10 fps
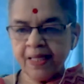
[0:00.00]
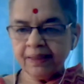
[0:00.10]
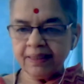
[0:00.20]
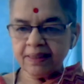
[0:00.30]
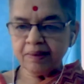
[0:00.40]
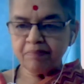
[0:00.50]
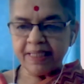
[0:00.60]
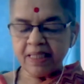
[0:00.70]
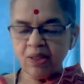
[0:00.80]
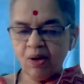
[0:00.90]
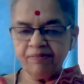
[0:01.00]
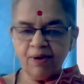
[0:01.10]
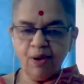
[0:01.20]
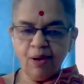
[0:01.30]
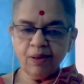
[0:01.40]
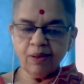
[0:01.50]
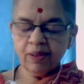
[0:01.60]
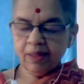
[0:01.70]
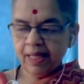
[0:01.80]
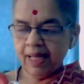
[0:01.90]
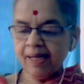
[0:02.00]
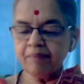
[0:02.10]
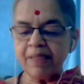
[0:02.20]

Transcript: that is, making of law and